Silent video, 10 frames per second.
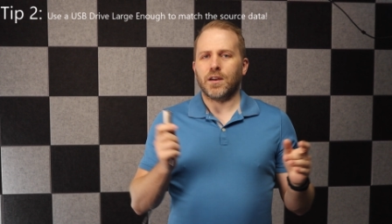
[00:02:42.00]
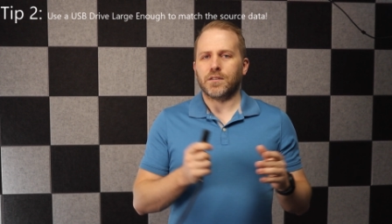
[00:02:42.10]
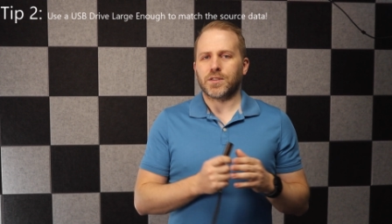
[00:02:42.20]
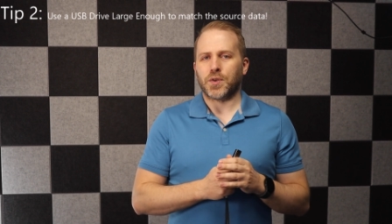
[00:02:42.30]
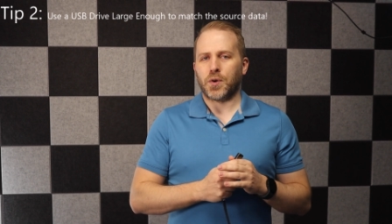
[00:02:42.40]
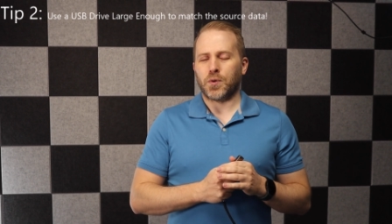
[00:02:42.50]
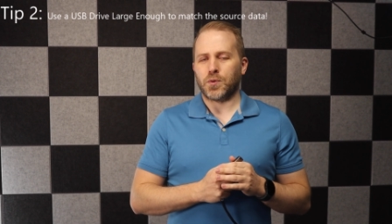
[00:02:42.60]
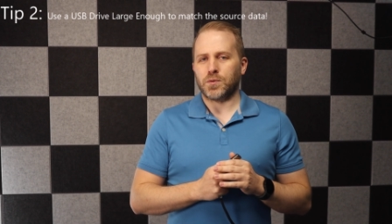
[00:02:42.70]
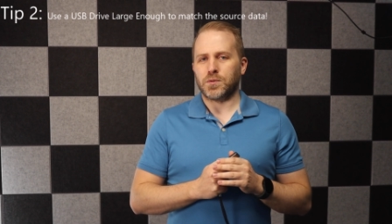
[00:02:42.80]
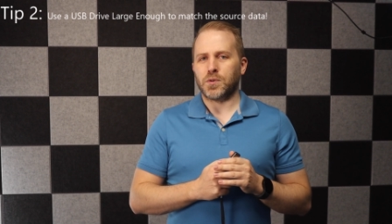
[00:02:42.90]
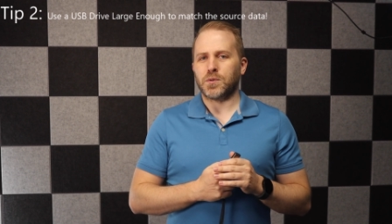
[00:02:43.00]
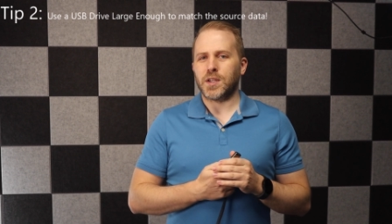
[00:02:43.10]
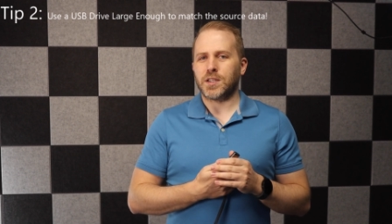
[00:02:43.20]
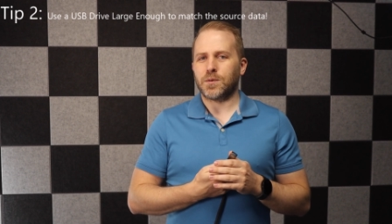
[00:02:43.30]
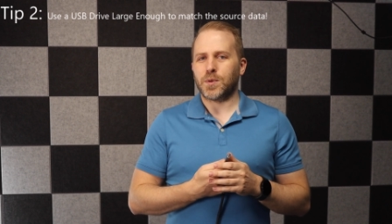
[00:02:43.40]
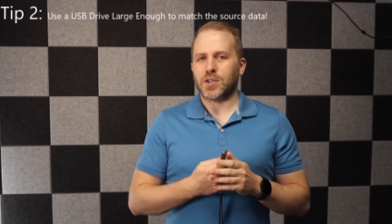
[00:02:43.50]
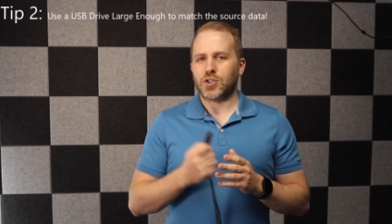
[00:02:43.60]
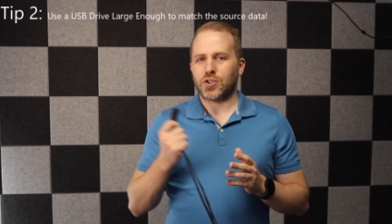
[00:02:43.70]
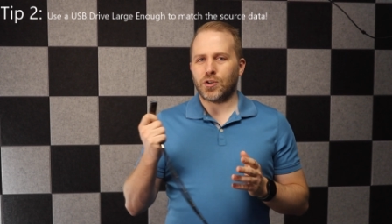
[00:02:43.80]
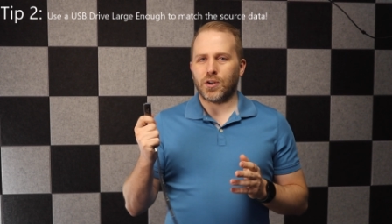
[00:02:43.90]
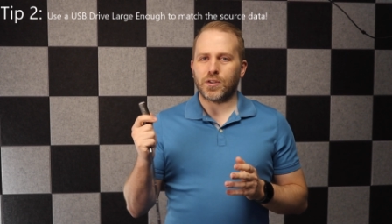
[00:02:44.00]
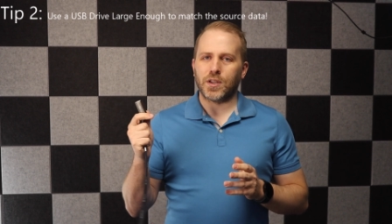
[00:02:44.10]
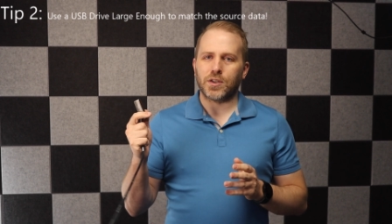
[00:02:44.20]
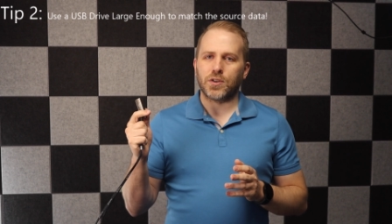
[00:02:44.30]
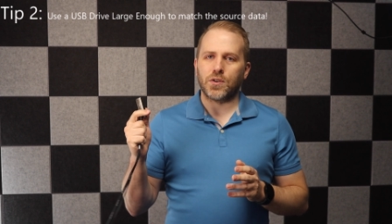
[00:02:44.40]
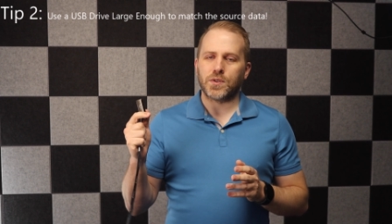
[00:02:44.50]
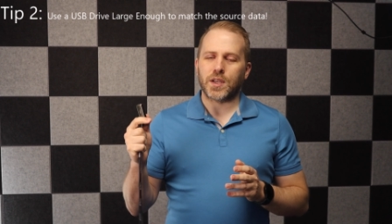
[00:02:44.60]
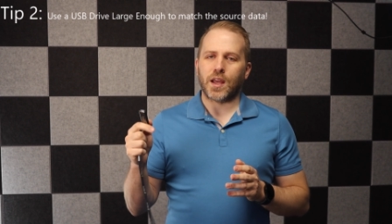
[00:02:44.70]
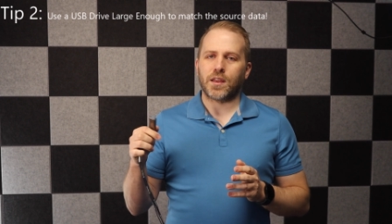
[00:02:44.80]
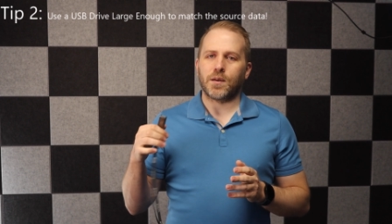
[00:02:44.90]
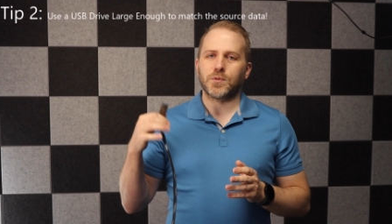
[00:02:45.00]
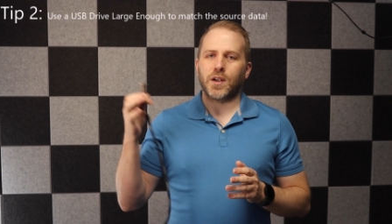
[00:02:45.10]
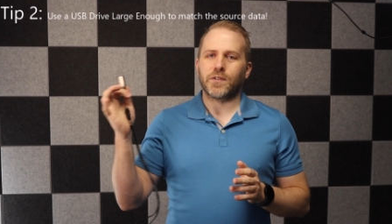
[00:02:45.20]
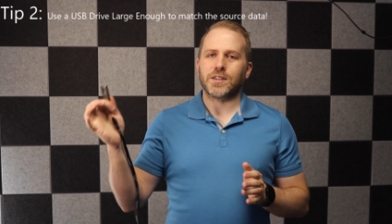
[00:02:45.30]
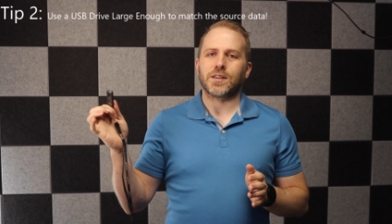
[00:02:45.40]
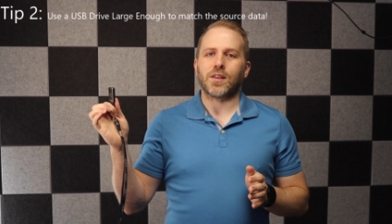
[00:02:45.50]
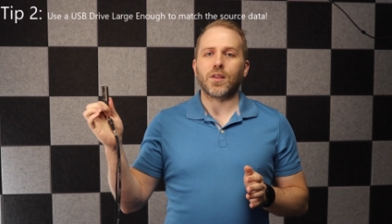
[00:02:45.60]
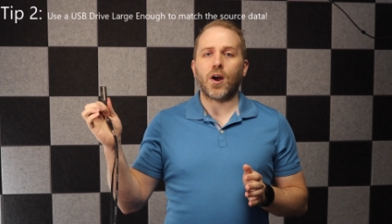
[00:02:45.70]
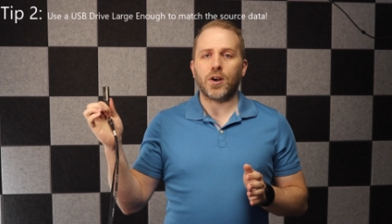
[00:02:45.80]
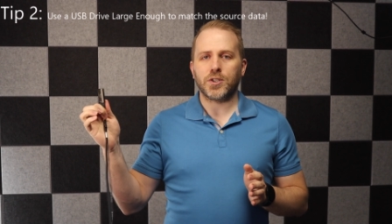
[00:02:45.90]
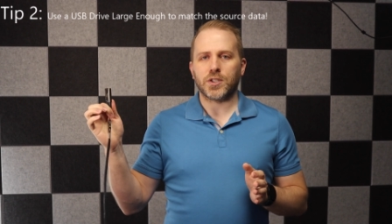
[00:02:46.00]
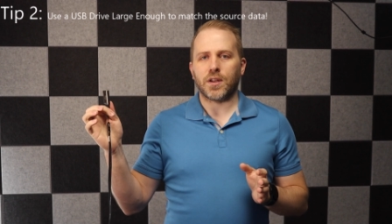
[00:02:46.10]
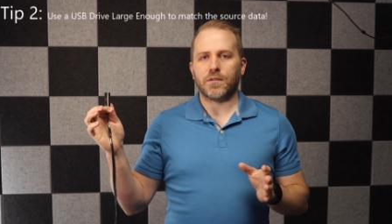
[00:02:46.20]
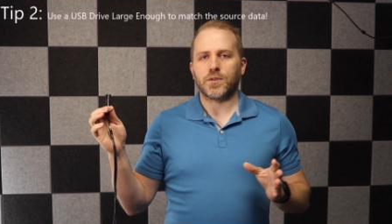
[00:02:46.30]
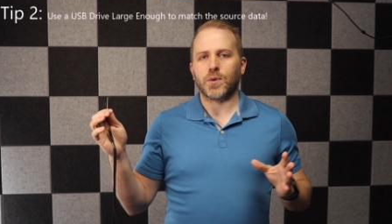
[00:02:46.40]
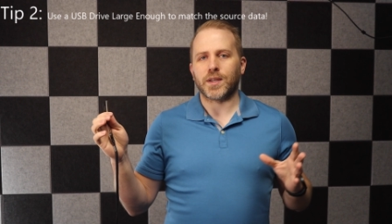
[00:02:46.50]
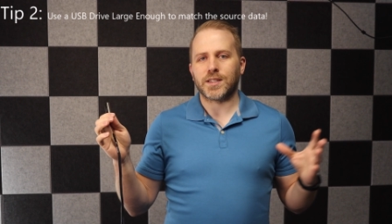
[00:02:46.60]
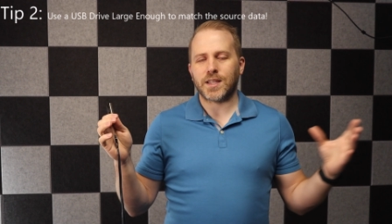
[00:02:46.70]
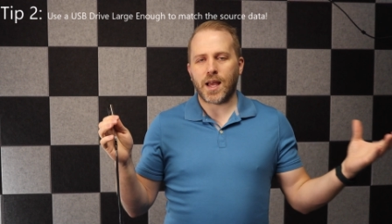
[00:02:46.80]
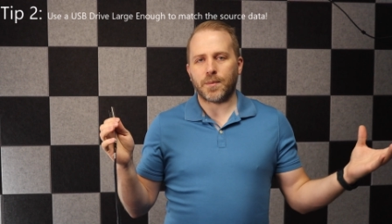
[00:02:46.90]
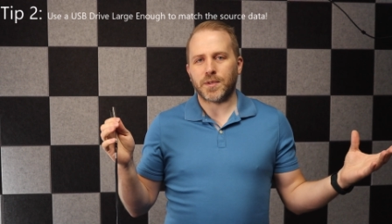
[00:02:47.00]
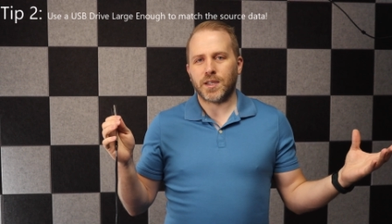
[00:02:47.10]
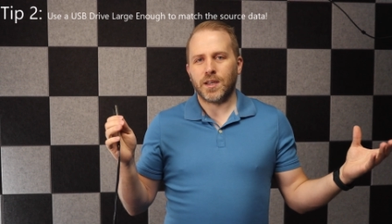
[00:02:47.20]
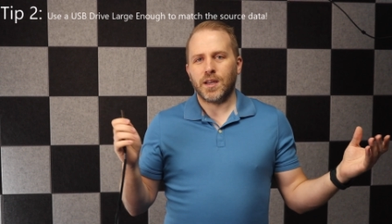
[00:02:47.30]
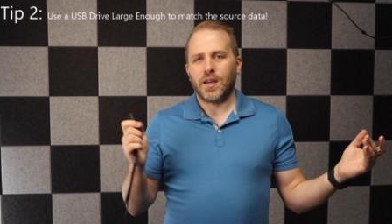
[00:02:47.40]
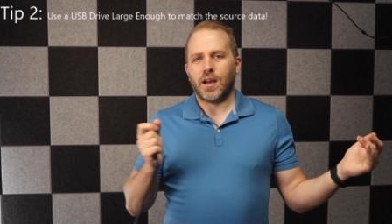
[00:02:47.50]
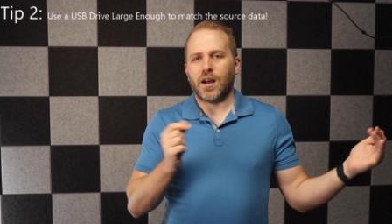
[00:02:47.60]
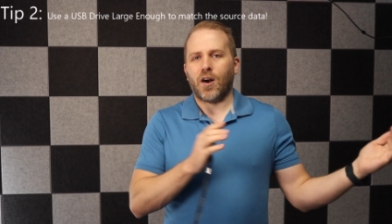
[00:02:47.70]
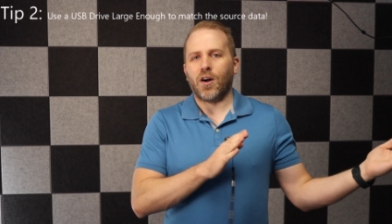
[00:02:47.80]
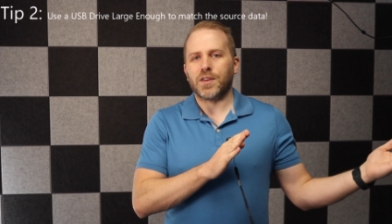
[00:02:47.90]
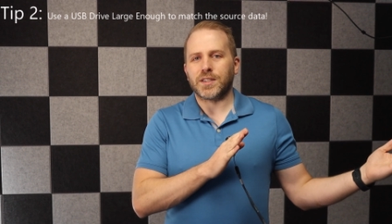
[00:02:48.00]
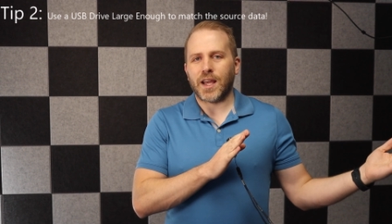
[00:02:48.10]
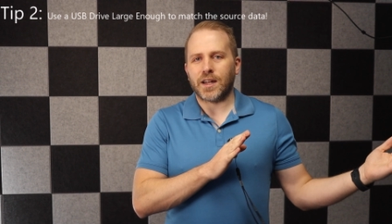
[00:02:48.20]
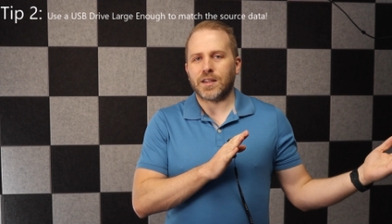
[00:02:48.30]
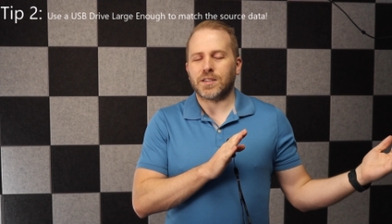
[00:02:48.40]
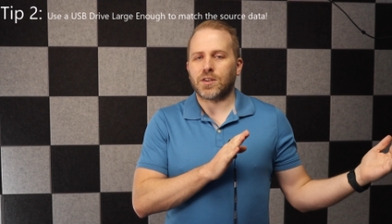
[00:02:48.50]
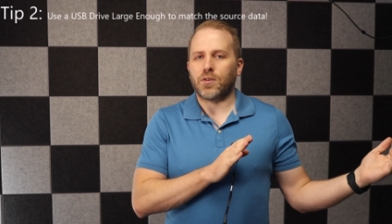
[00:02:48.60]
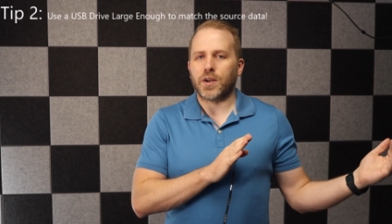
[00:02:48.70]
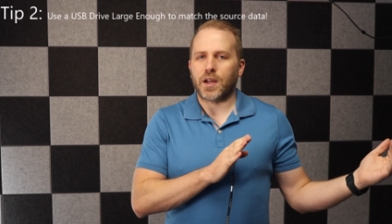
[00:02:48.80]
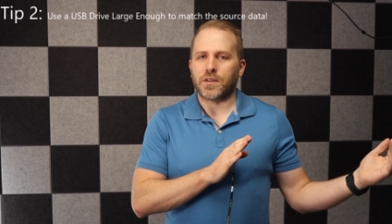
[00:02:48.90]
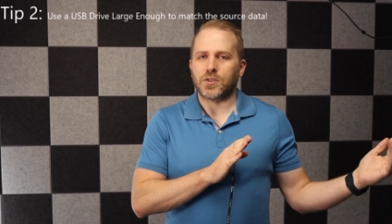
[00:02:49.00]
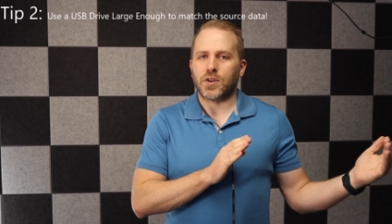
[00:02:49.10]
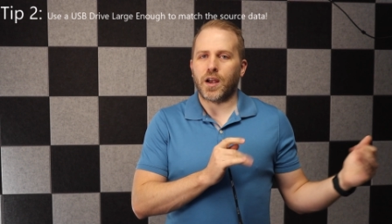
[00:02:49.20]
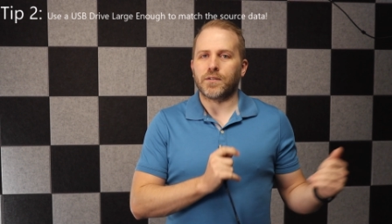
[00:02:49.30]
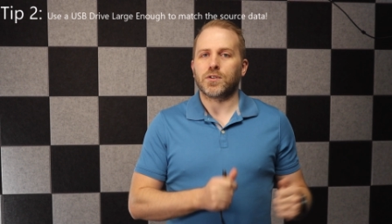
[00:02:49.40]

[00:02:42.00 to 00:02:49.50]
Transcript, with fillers: So you need to be sure that you're using a thumb drive that's large enough to accept all the data that's already on the drive.